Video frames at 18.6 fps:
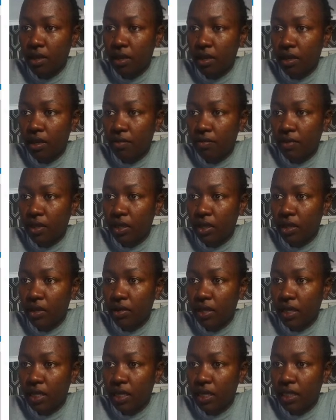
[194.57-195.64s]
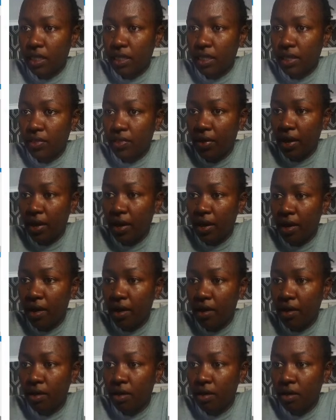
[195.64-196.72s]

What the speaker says: I haven't got anything there.